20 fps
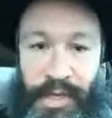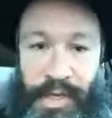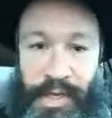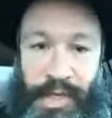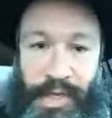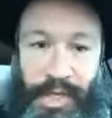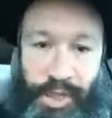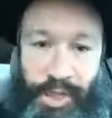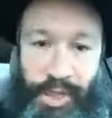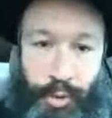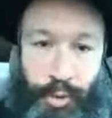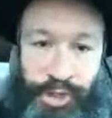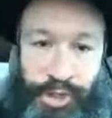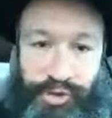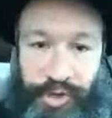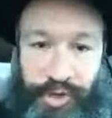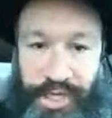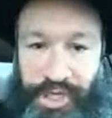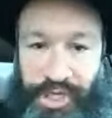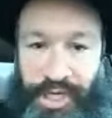In Jewish
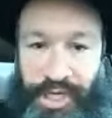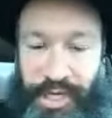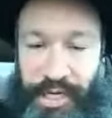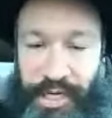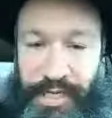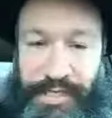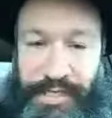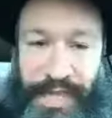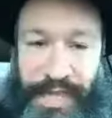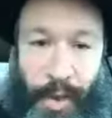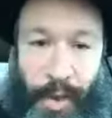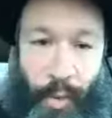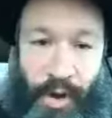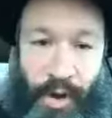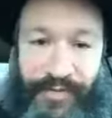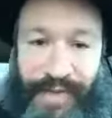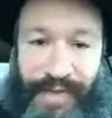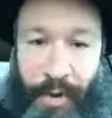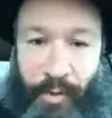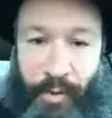tradition, it is not one
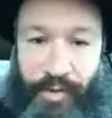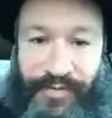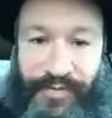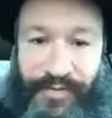of our